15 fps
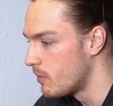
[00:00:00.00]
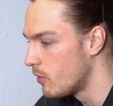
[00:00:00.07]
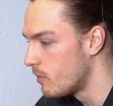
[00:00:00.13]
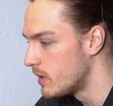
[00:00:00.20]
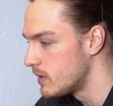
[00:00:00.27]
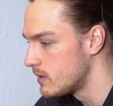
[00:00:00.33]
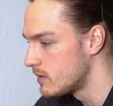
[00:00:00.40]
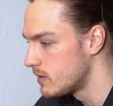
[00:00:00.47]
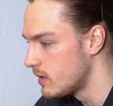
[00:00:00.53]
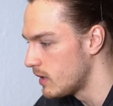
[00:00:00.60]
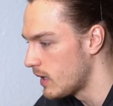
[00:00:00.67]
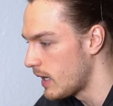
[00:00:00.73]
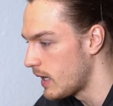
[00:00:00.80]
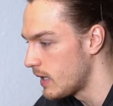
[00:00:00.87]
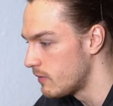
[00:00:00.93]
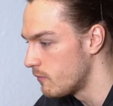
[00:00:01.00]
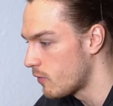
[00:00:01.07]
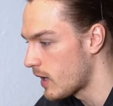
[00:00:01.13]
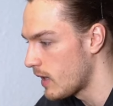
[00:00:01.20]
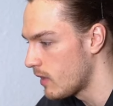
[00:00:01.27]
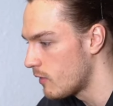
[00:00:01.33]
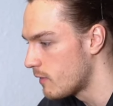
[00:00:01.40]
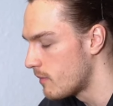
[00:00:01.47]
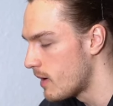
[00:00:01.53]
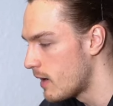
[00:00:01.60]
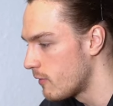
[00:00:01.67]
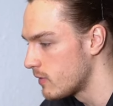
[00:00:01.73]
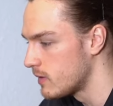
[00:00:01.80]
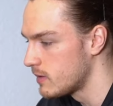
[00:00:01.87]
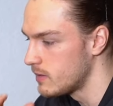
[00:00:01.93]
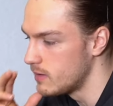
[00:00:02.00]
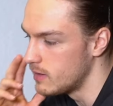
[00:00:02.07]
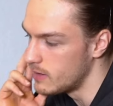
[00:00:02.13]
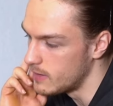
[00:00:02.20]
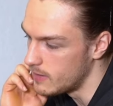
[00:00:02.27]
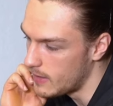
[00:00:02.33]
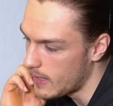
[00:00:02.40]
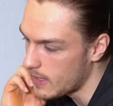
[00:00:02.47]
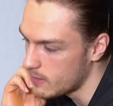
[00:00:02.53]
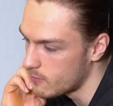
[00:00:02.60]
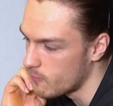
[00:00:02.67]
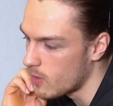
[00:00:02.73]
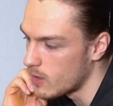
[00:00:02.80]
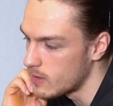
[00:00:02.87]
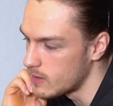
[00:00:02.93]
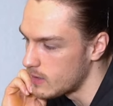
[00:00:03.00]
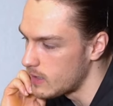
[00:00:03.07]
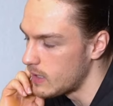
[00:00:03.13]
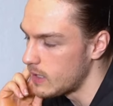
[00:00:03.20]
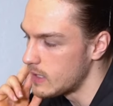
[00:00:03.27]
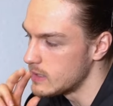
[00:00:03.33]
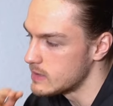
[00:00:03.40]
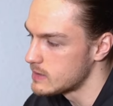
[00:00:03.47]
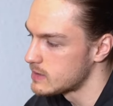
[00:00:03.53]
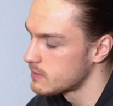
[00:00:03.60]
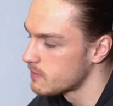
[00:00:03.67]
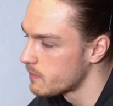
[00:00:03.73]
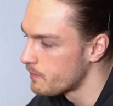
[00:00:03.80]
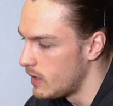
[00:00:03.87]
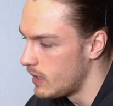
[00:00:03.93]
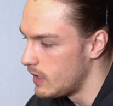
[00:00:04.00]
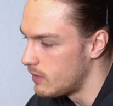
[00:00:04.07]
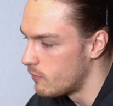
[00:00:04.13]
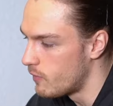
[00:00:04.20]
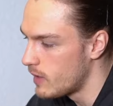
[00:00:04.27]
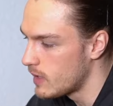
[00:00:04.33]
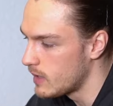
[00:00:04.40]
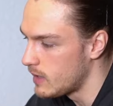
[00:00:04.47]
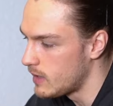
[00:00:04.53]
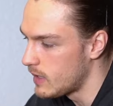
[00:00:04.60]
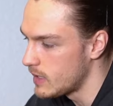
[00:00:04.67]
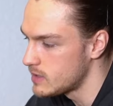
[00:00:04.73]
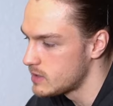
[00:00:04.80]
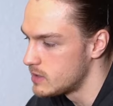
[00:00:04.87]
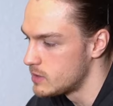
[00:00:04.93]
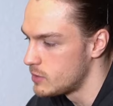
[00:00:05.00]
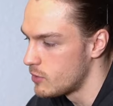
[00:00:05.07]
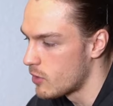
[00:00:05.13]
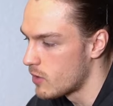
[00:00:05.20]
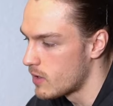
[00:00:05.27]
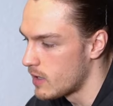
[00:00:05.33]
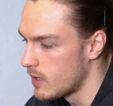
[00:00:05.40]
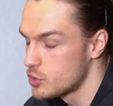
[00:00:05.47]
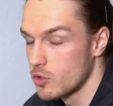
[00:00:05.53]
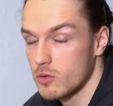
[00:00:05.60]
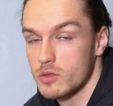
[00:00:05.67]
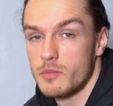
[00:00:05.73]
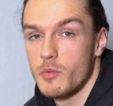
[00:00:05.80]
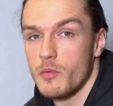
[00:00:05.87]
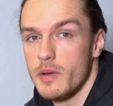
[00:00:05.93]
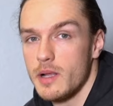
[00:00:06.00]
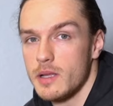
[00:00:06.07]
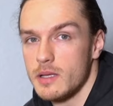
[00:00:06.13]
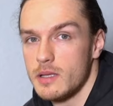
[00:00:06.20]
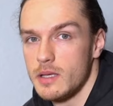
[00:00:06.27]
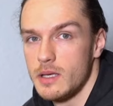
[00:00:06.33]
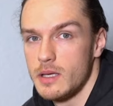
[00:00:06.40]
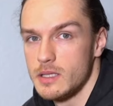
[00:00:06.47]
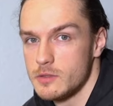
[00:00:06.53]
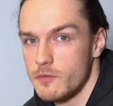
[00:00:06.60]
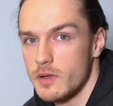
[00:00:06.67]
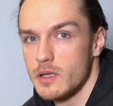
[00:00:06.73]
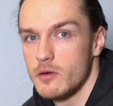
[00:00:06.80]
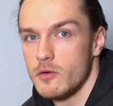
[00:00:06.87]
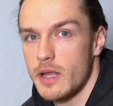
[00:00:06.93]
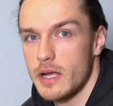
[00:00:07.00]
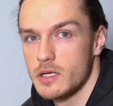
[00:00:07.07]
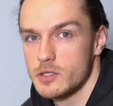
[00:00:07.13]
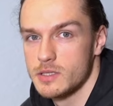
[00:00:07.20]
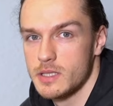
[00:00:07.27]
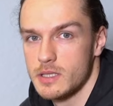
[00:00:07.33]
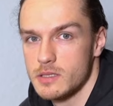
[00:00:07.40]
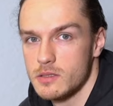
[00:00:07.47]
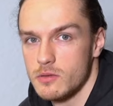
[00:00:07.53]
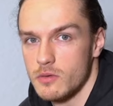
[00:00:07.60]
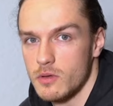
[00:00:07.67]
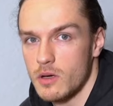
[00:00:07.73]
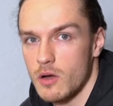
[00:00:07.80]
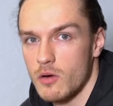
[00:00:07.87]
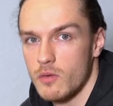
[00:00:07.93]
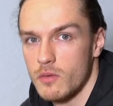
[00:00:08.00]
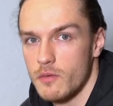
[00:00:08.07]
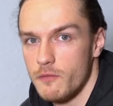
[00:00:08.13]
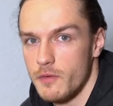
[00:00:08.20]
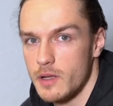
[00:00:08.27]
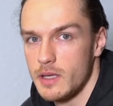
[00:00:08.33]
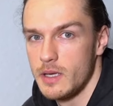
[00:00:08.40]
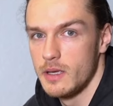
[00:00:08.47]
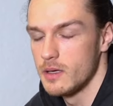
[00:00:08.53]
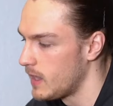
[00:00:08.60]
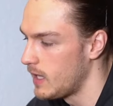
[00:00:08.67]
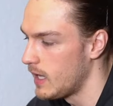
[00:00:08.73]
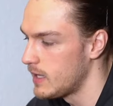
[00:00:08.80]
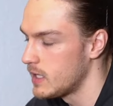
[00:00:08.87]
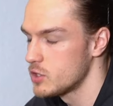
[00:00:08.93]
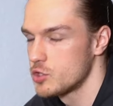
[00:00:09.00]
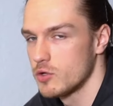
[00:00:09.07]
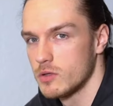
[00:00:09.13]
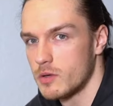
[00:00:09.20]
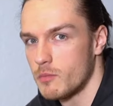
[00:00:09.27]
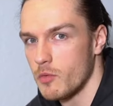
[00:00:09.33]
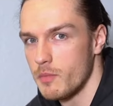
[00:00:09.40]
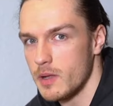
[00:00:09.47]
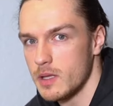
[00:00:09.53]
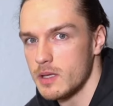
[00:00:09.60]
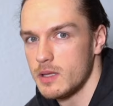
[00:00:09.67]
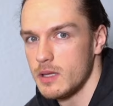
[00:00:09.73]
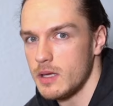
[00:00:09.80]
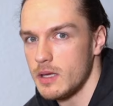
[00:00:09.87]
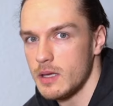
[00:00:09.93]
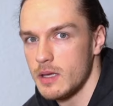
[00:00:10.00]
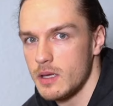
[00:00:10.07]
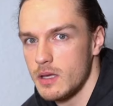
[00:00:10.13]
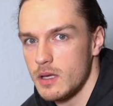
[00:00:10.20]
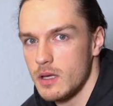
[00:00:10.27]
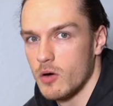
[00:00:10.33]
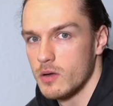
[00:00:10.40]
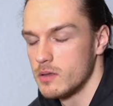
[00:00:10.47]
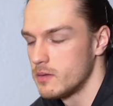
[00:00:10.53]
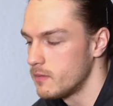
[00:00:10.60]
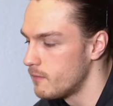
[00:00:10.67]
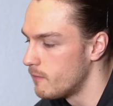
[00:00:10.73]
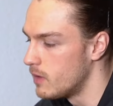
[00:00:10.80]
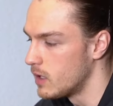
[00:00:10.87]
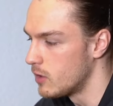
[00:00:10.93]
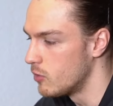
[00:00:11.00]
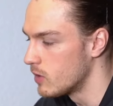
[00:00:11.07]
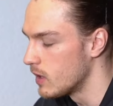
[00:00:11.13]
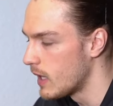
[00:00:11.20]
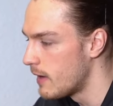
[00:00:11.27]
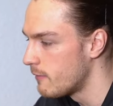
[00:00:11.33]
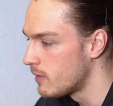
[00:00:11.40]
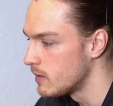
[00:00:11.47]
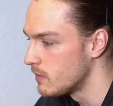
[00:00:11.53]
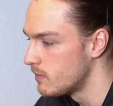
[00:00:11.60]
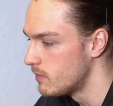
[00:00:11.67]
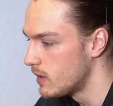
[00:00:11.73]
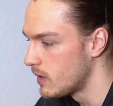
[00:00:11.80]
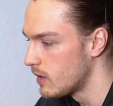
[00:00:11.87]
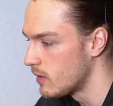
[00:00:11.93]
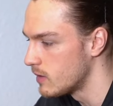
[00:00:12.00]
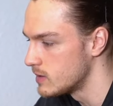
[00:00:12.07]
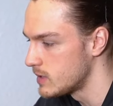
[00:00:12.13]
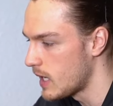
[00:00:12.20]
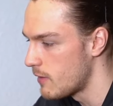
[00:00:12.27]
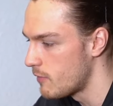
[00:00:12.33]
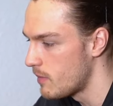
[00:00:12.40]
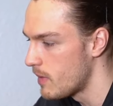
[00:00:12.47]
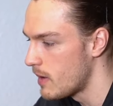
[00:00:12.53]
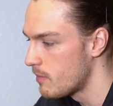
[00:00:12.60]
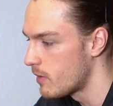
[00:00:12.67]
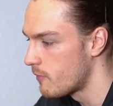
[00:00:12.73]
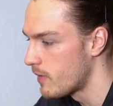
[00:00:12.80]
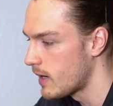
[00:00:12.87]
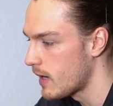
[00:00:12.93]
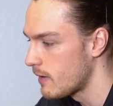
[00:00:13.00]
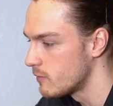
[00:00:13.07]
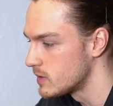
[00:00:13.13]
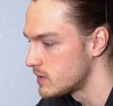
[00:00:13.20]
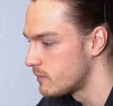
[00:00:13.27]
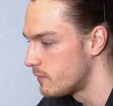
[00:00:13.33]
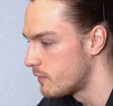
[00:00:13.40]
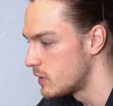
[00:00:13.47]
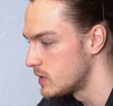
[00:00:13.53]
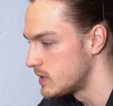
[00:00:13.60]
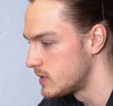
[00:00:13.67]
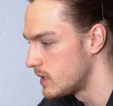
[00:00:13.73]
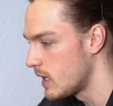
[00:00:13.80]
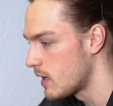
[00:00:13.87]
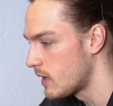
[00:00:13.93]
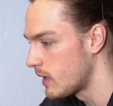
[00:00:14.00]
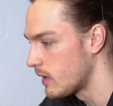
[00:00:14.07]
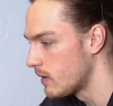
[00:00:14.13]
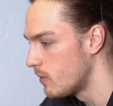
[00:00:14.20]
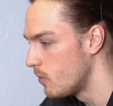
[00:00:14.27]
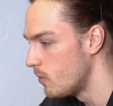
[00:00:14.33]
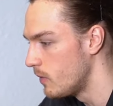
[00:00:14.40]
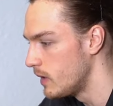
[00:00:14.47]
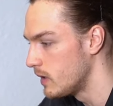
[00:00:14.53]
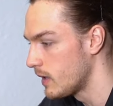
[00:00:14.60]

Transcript: movement. And what I love about that one is it really tests your shoulder mobility. It's really good exercise to, really get that shoulder mobility on a good level, because I remember when I was first starting with